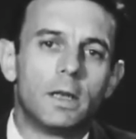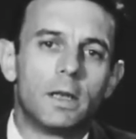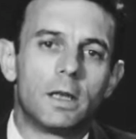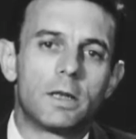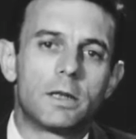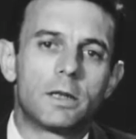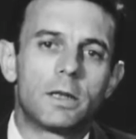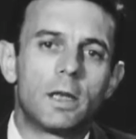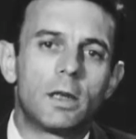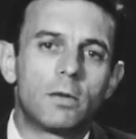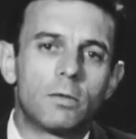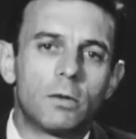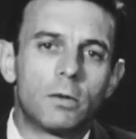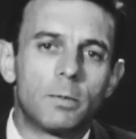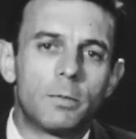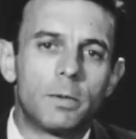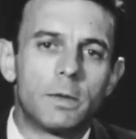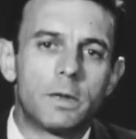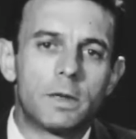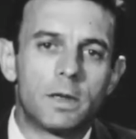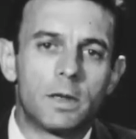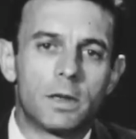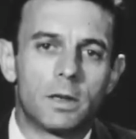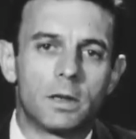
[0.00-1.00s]
a central
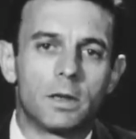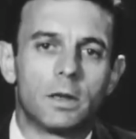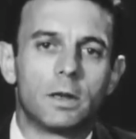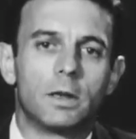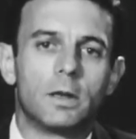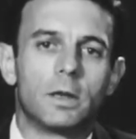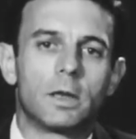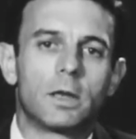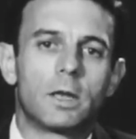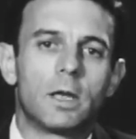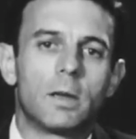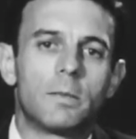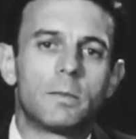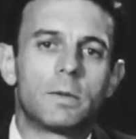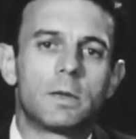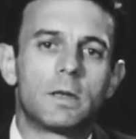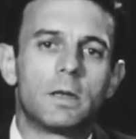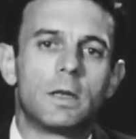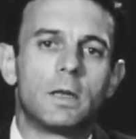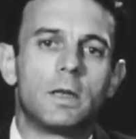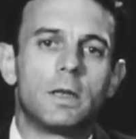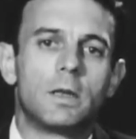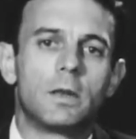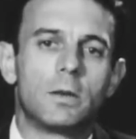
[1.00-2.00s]
position in the Chem
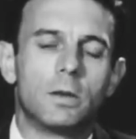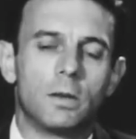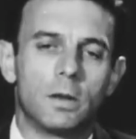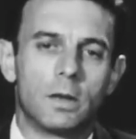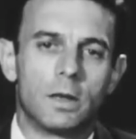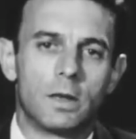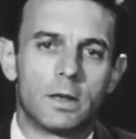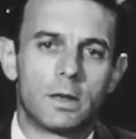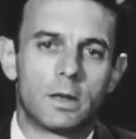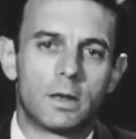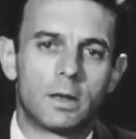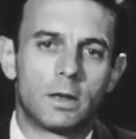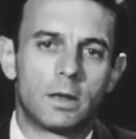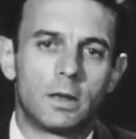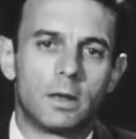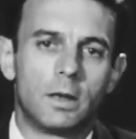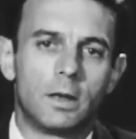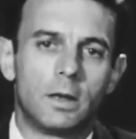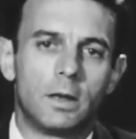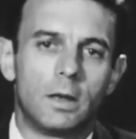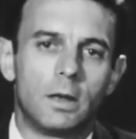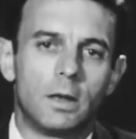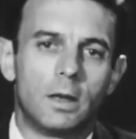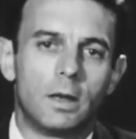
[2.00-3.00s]
Study course.
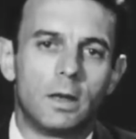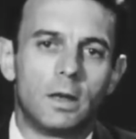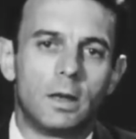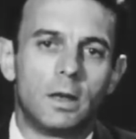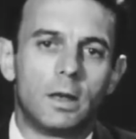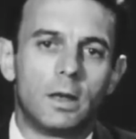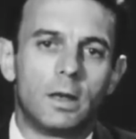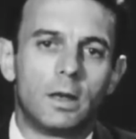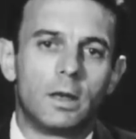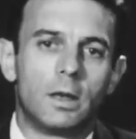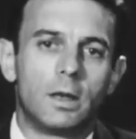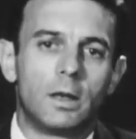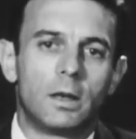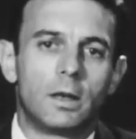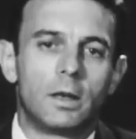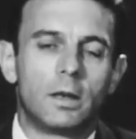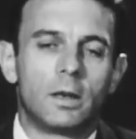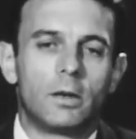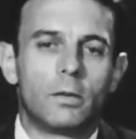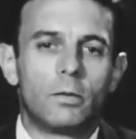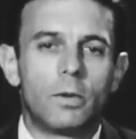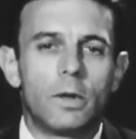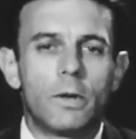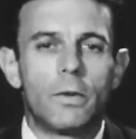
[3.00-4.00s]

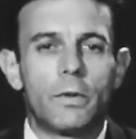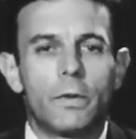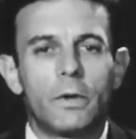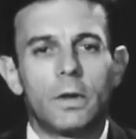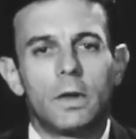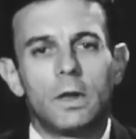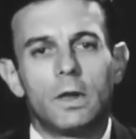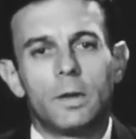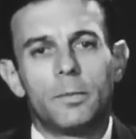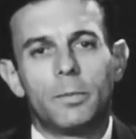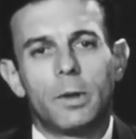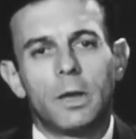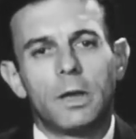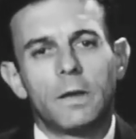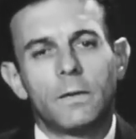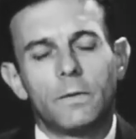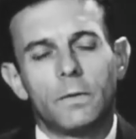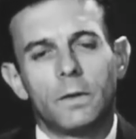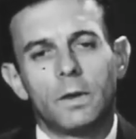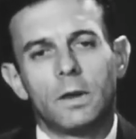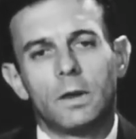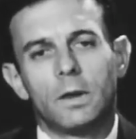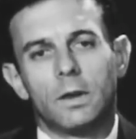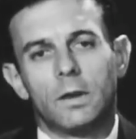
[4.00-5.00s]
With the
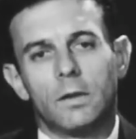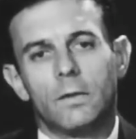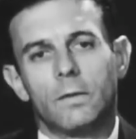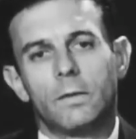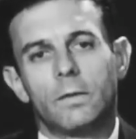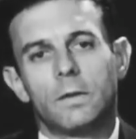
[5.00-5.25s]
benefit